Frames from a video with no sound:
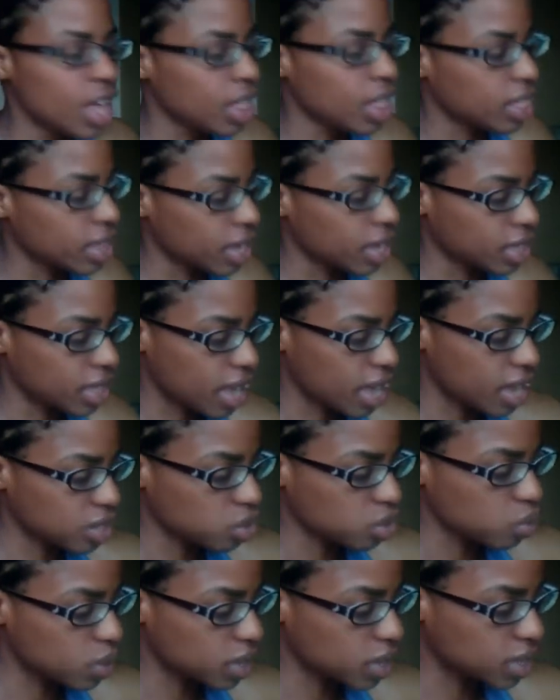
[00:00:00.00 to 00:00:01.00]
Like
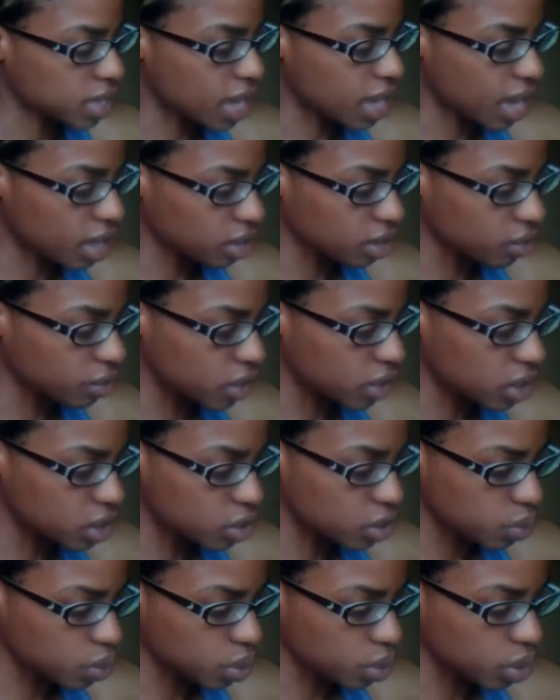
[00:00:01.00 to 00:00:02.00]
last week's
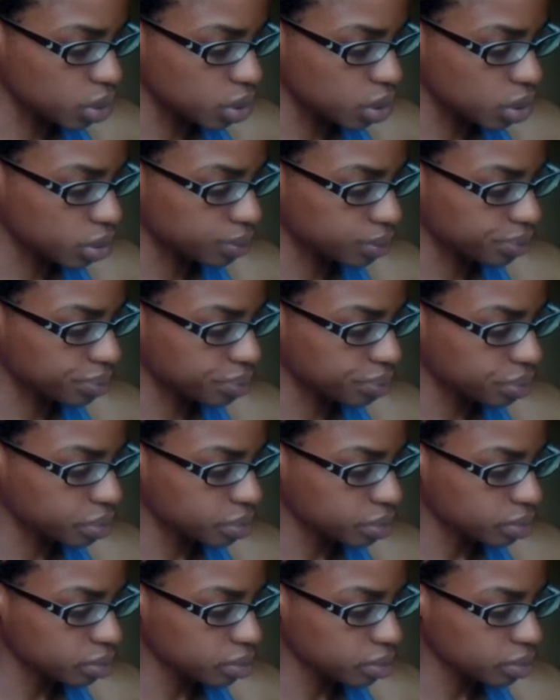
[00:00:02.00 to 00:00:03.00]
calories were
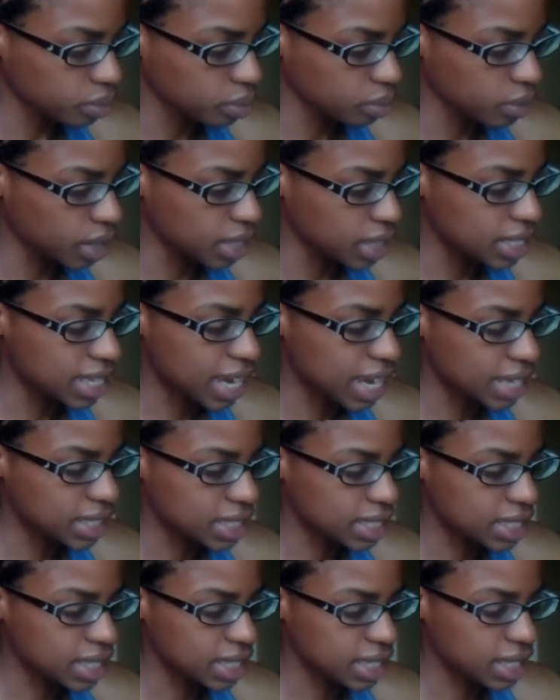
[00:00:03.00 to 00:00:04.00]

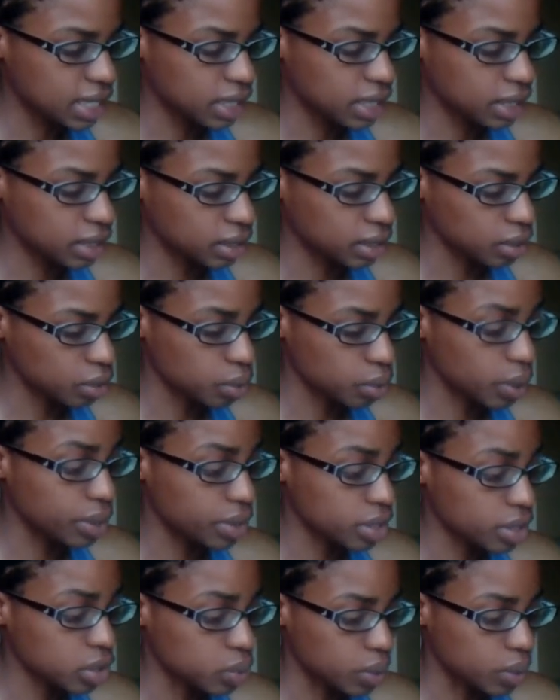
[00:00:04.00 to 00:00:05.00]

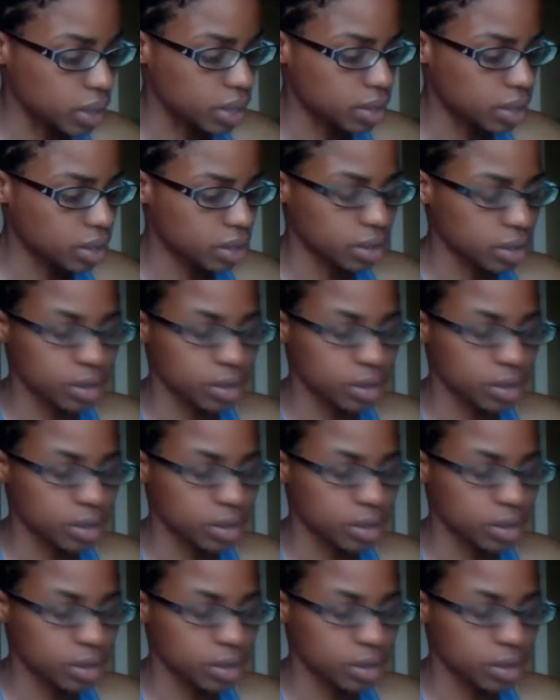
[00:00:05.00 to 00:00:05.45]
this week,